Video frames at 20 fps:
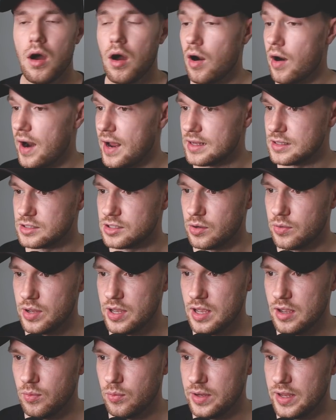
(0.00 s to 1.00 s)
All right, so
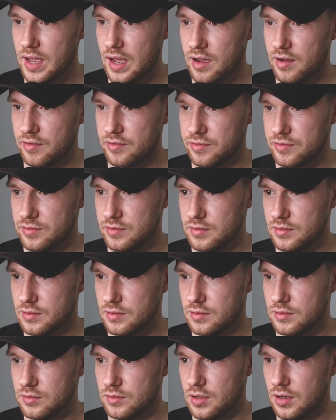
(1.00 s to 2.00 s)
here we have
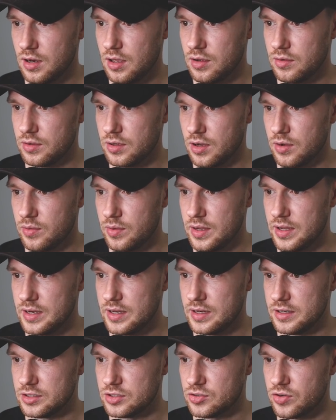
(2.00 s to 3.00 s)
the logo in
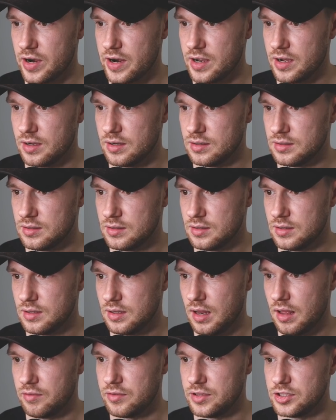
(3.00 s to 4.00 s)
Illustrator,
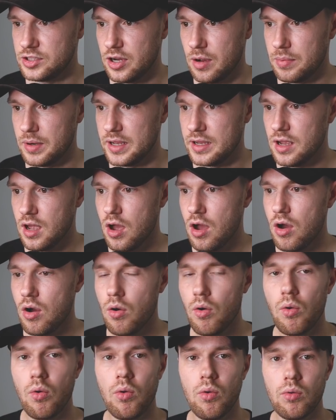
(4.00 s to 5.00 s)
lovely jubbly.
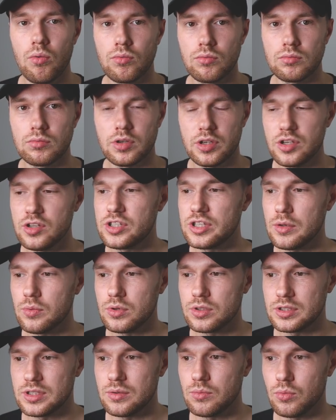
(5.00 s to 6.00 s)
Can you see
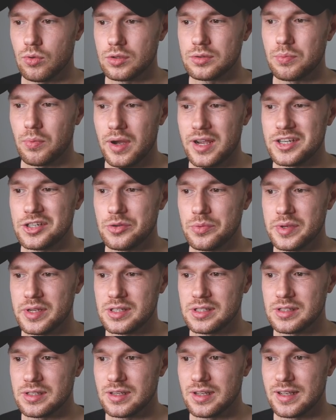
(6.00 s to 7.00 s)
what my issue
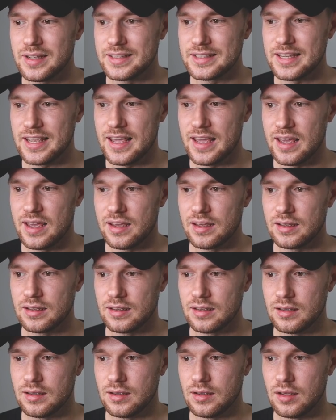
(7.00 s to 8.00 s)
is? It's here.
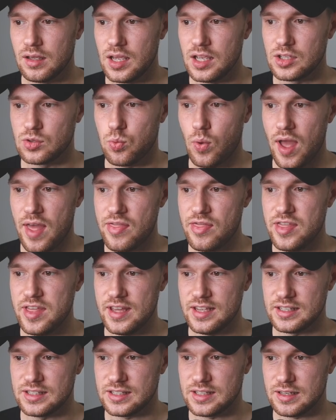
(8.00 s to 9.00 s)
It's where
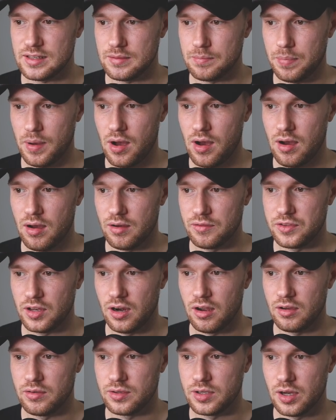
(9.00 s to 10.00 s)
this part of the
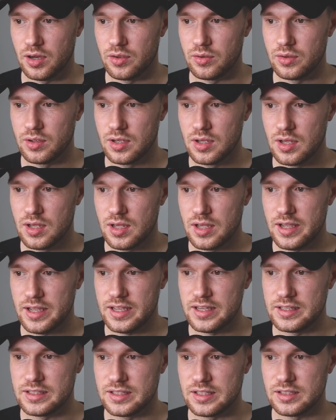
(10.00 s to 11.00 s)
logo
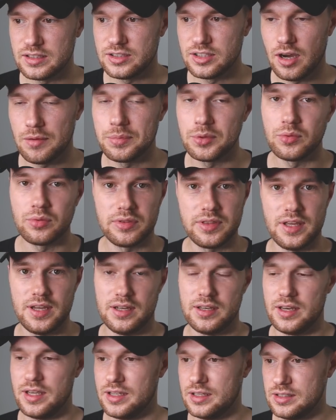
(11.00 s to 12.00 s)
is double
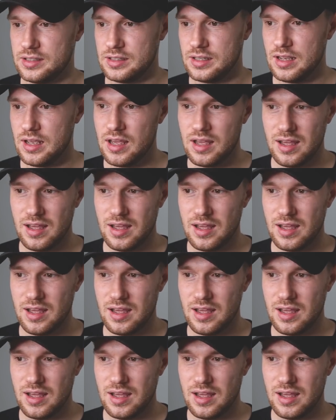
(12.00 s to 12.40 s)
thickness.